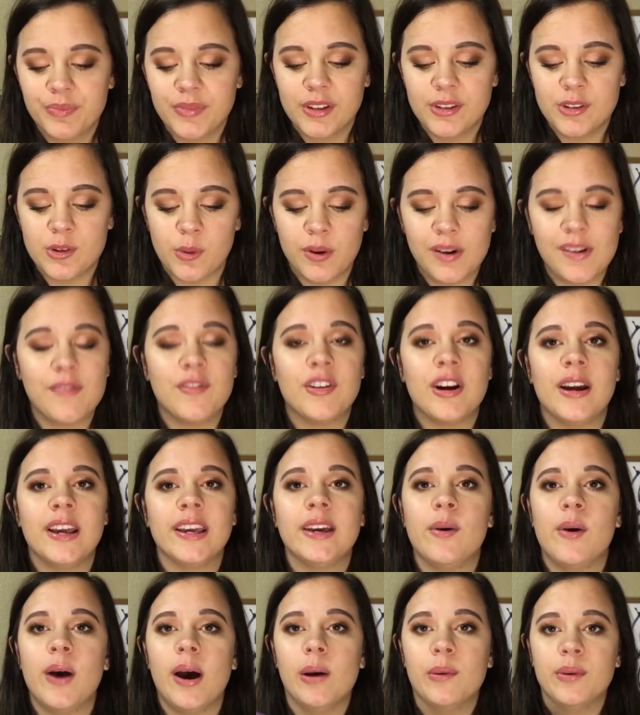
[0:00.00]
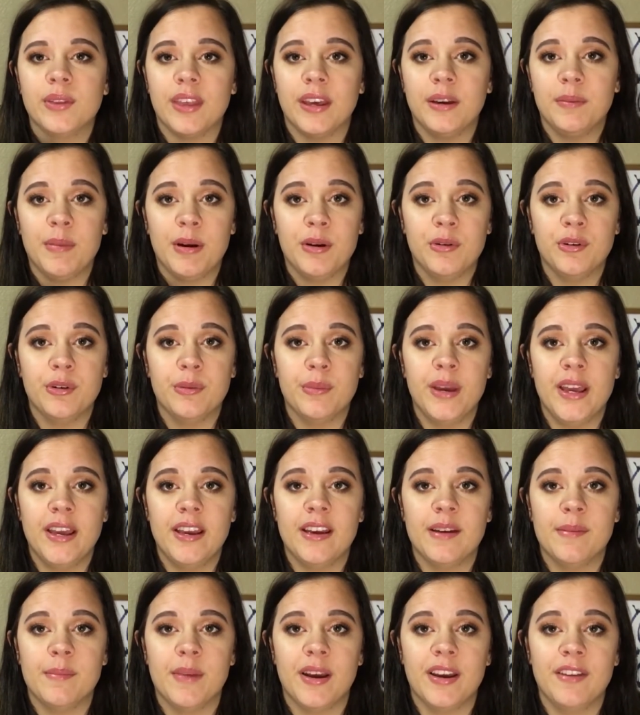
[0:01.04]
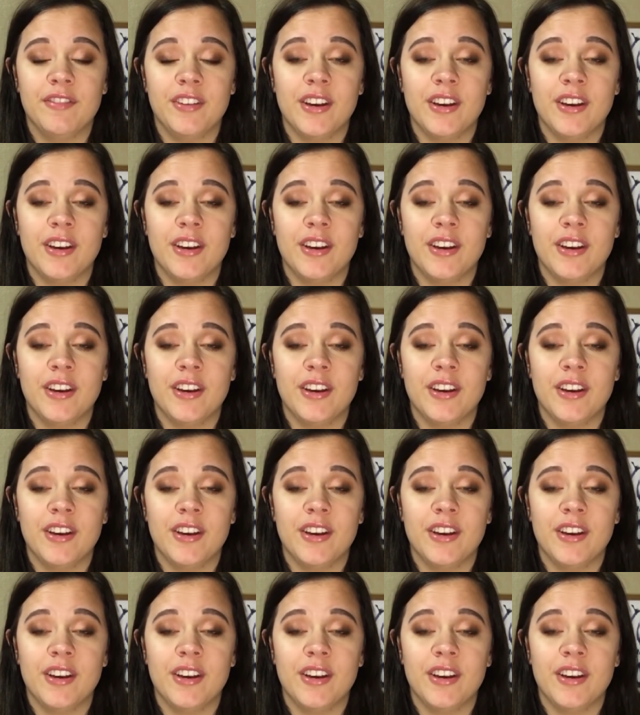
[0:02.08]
So whenever I go out with like my roommate and my